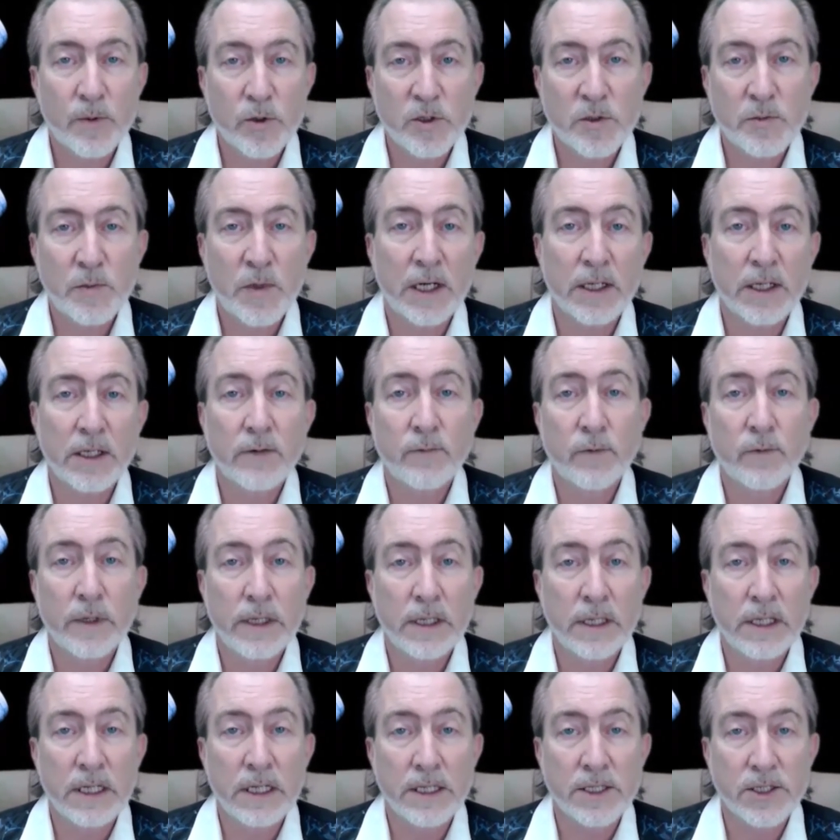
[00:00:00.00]
perspective
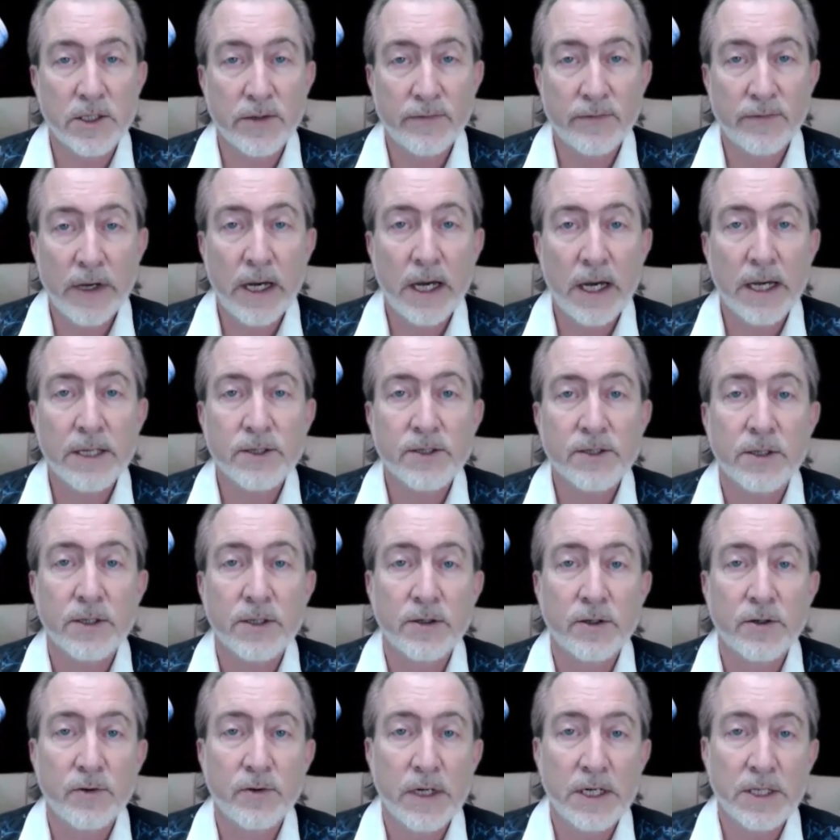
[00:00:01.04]
within each of us and
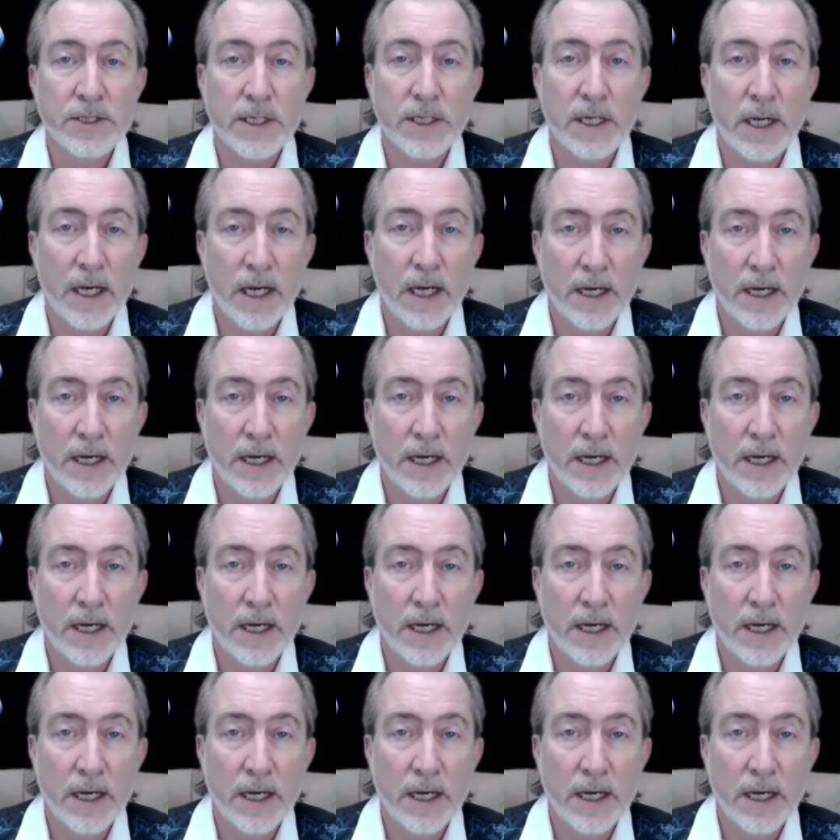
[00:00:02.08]
addressed